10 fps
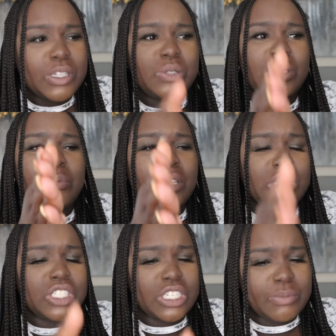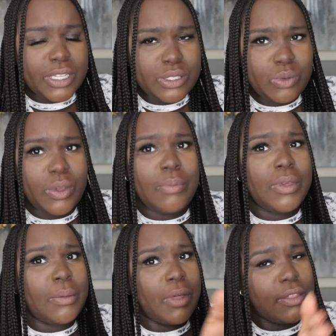between being judgmental
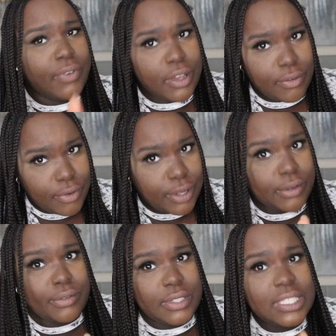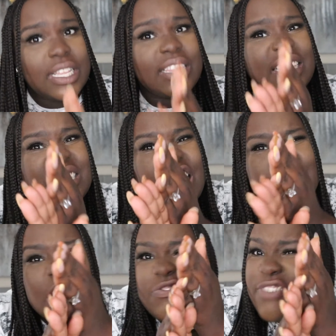and being motherfucking real.
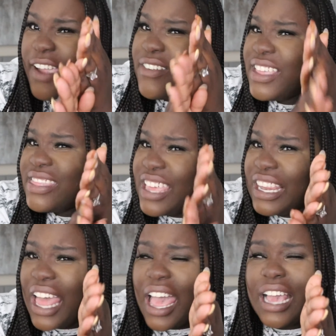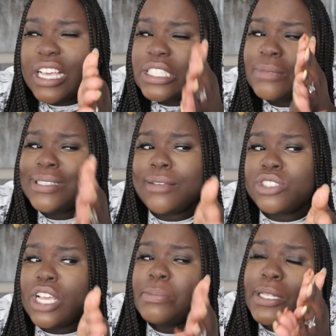It's a very thin line. Because
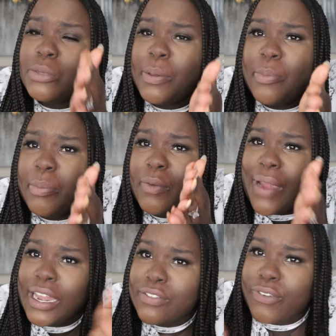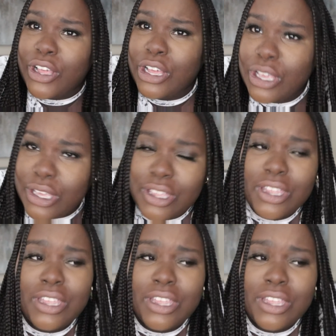sometimes judgmental people be right as fuck.